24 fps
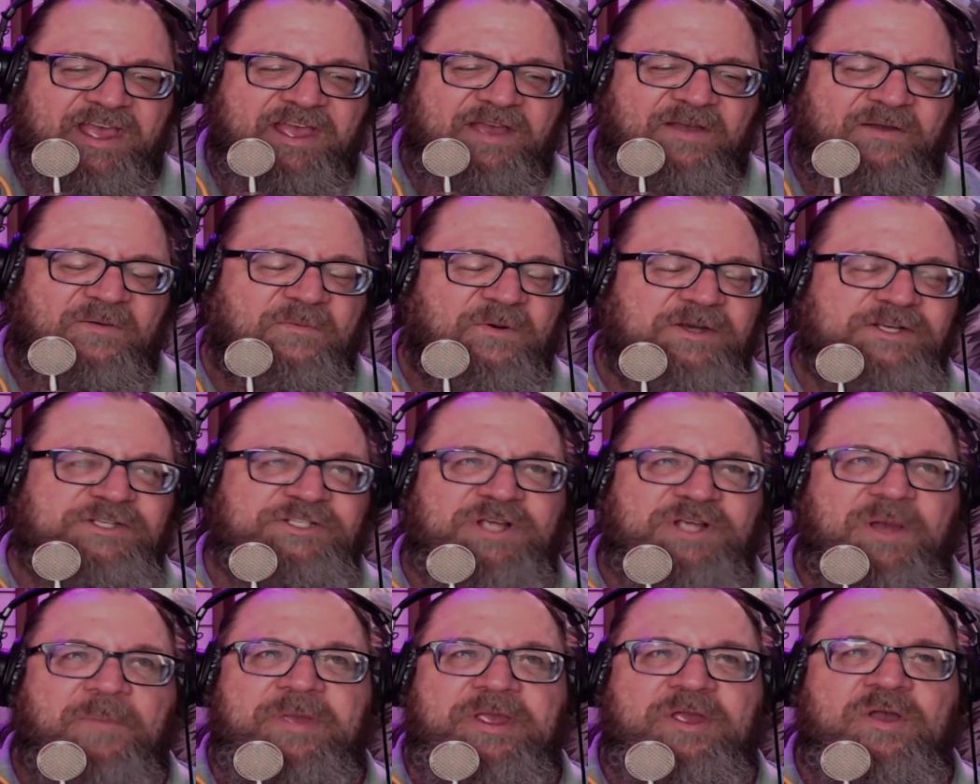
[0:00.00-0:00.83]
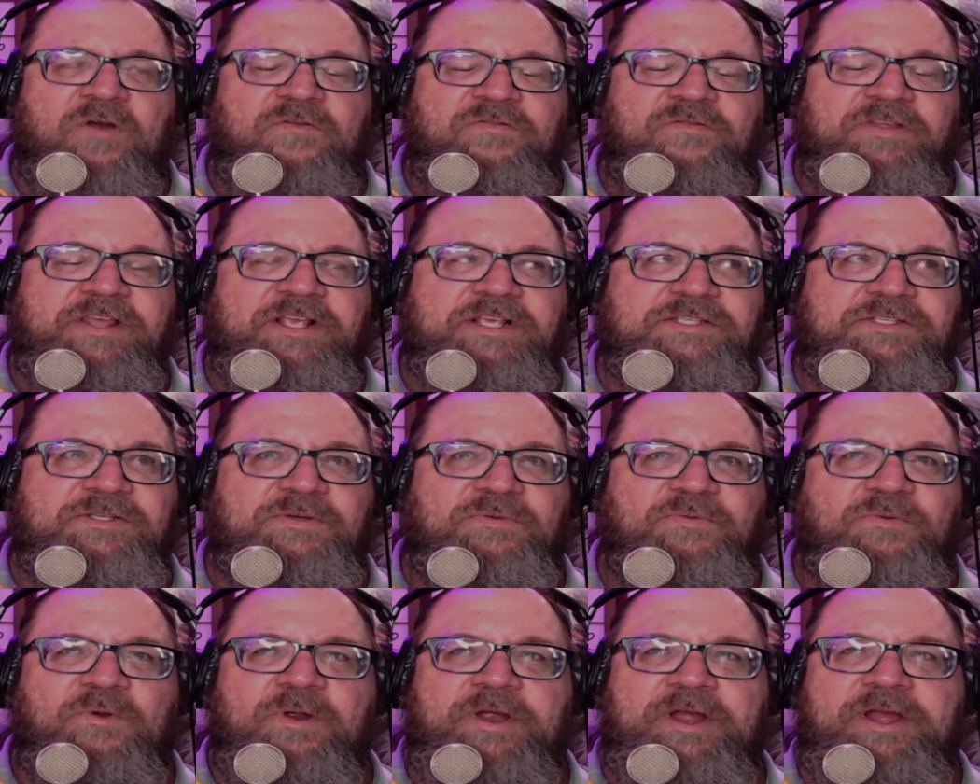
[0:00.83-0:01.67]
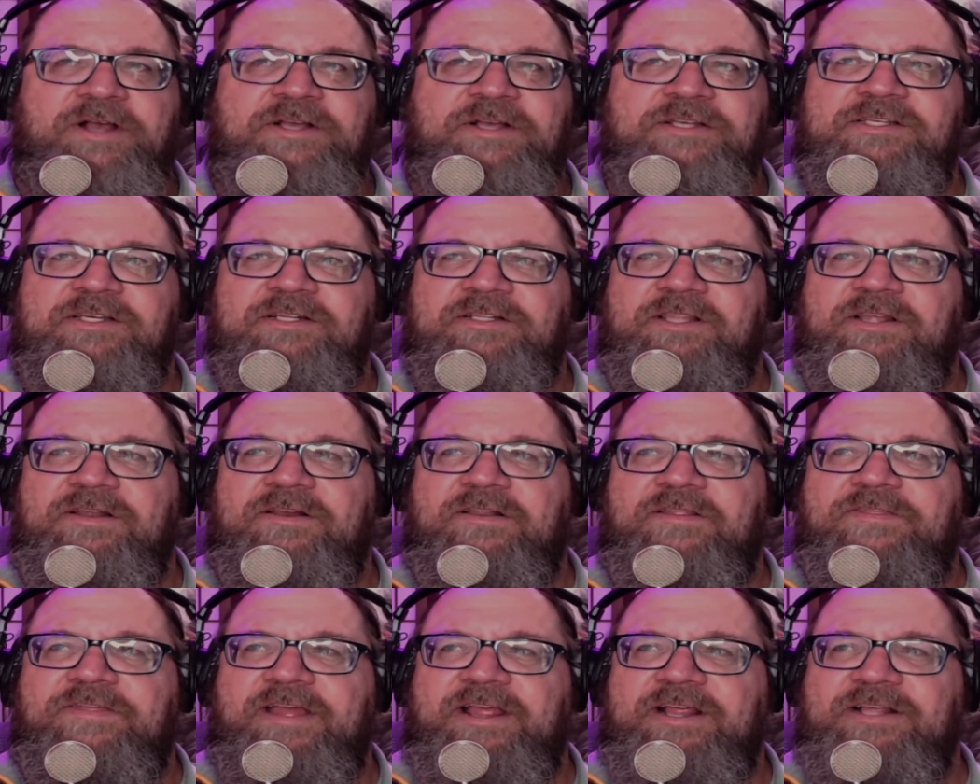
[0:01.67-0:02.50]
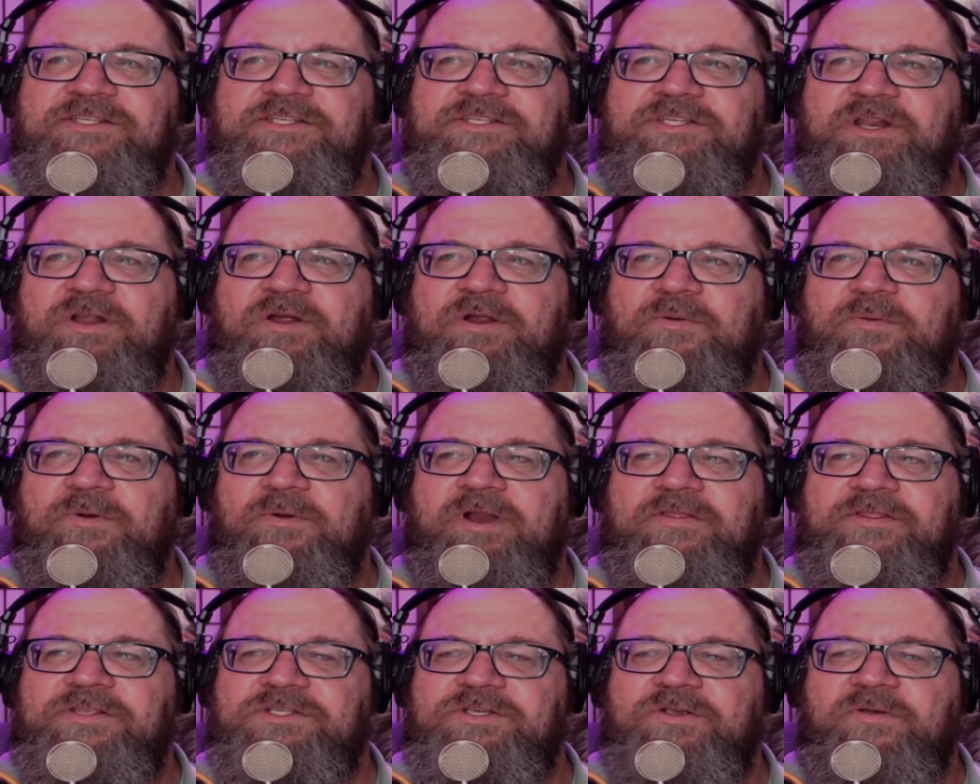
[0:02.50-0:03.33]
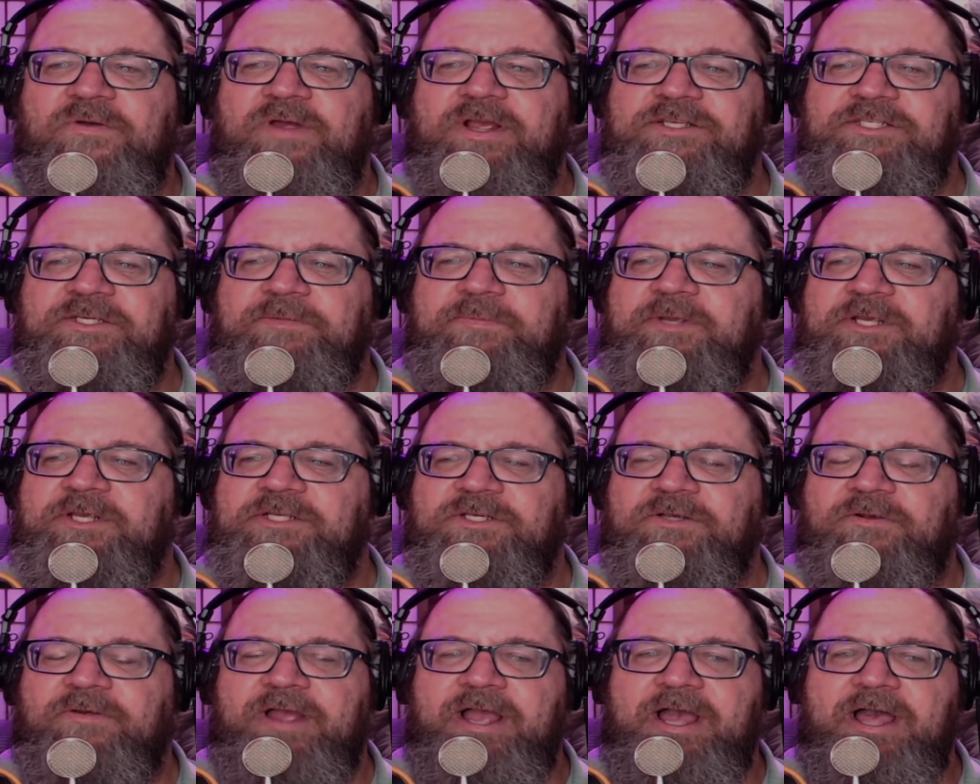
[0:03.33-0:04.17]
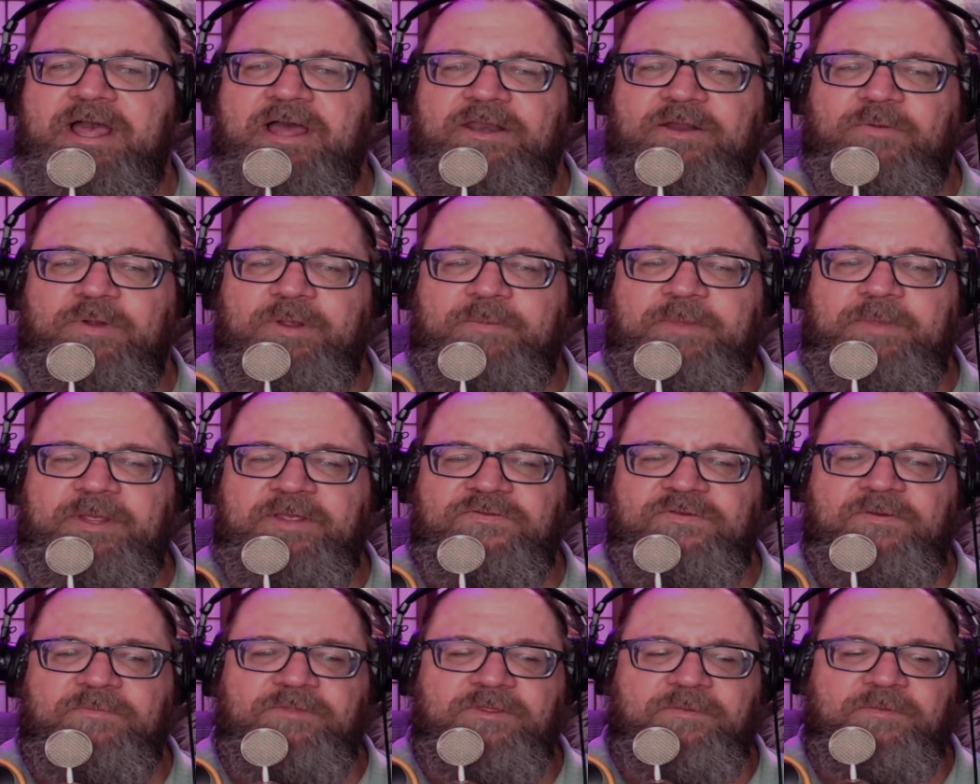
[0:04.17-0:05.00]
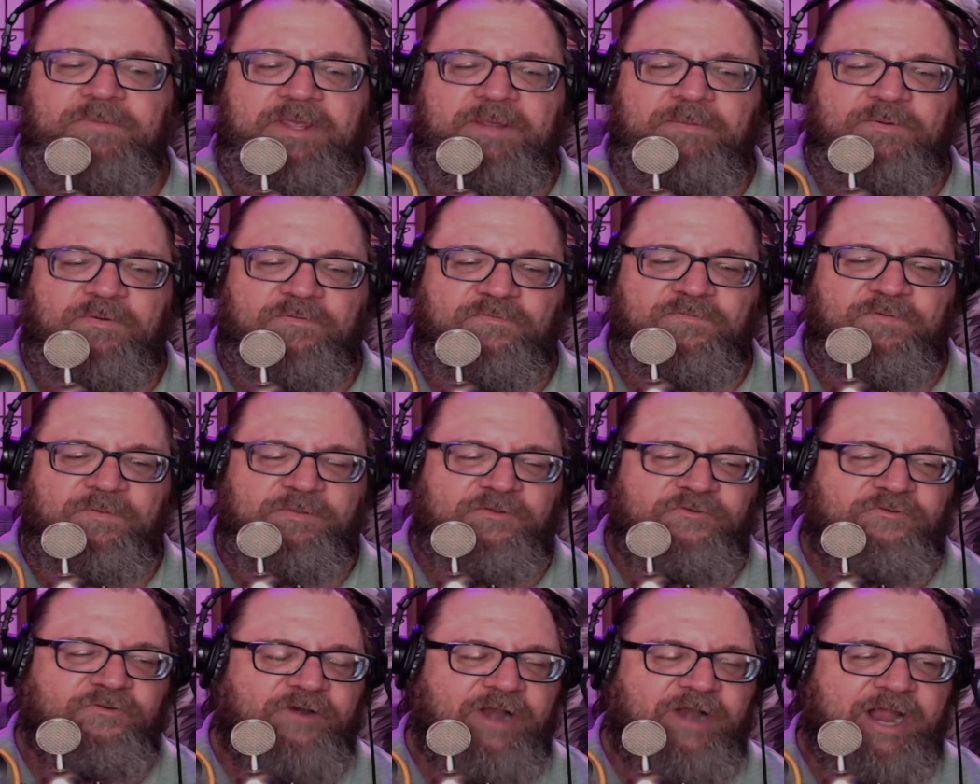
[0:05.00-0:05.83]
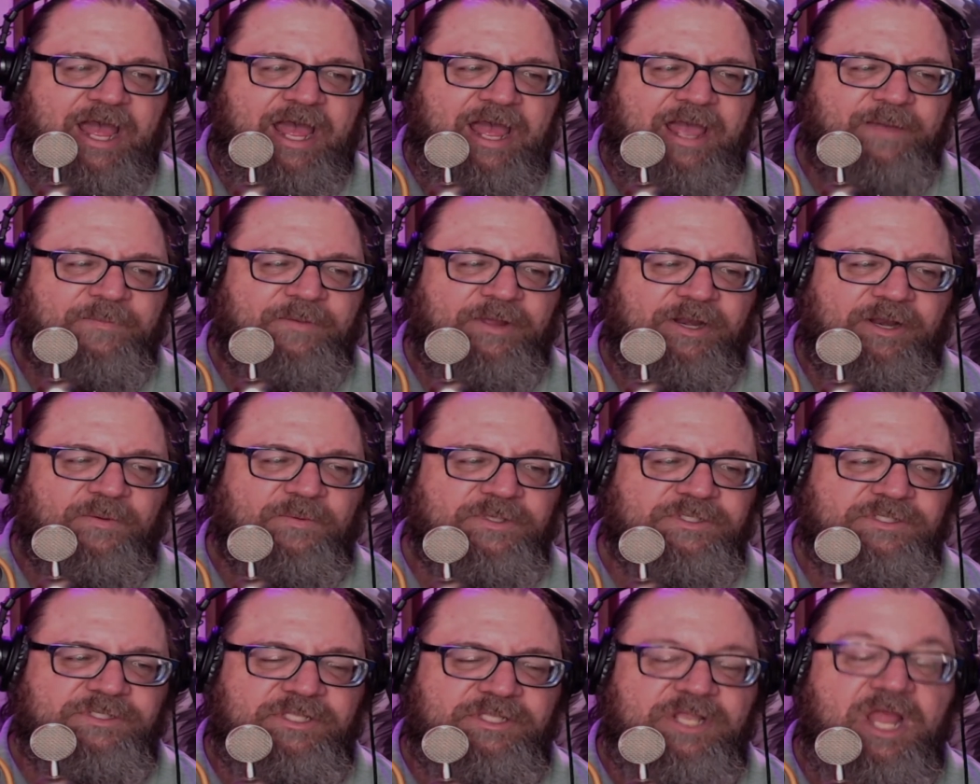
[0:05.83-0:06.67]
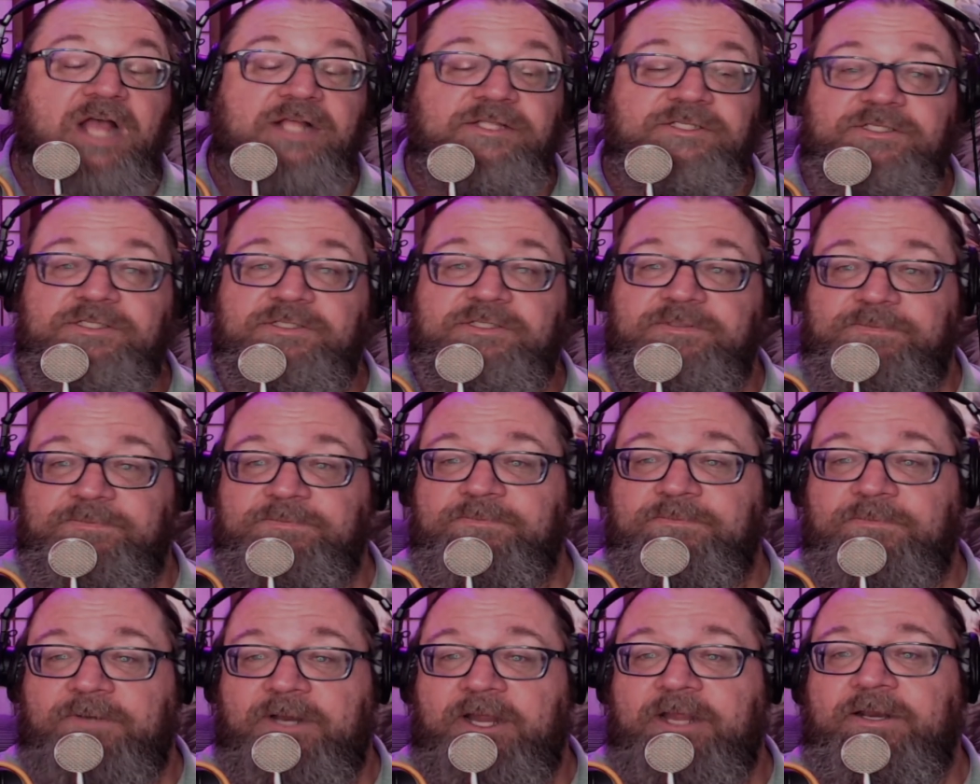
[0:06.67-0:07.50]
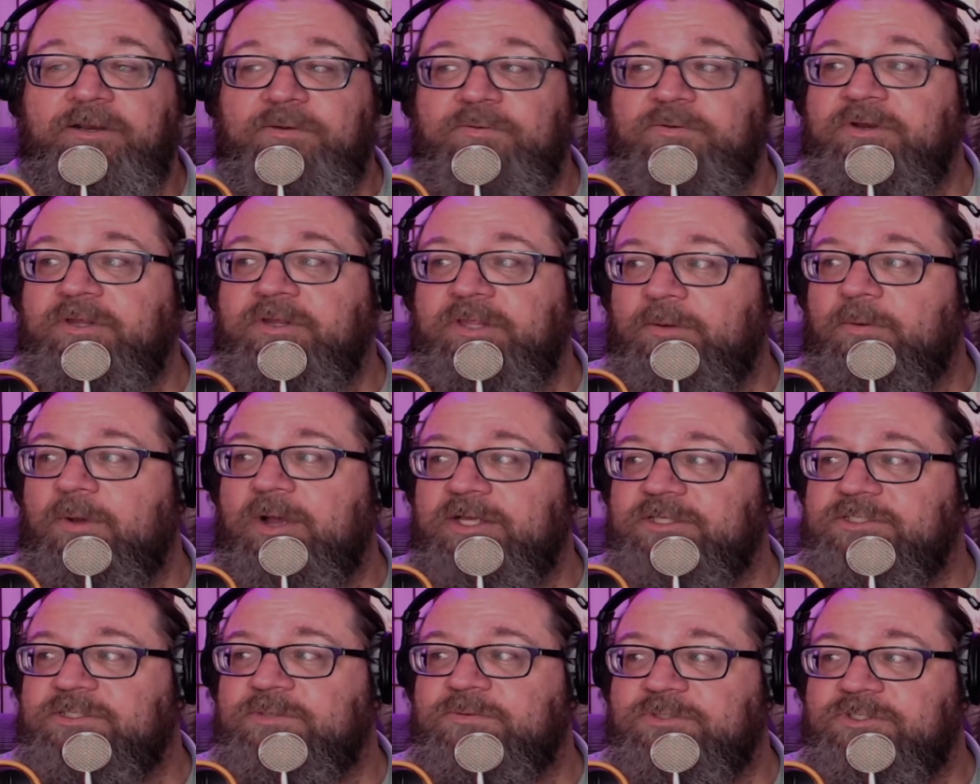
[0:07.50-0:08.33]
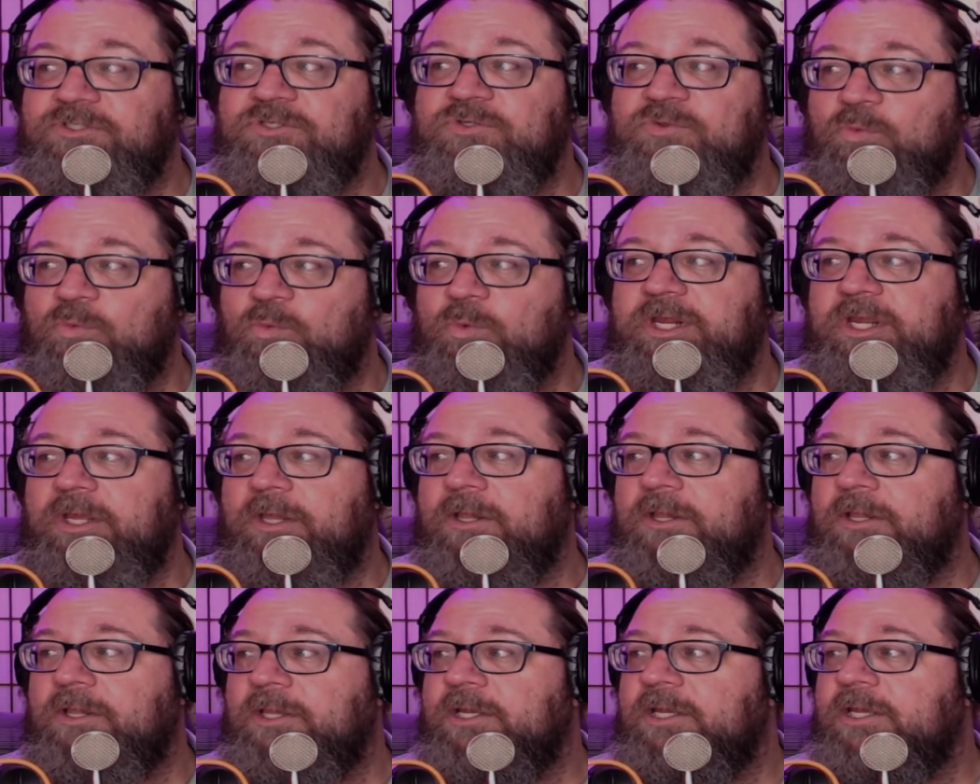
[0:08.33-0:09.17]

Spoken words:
We're jumping over these arroyos and little things, and we're on this crazy piece of ground, and we meet some of the people from the tribe, and it was nuts, right? It really was. It was surreal.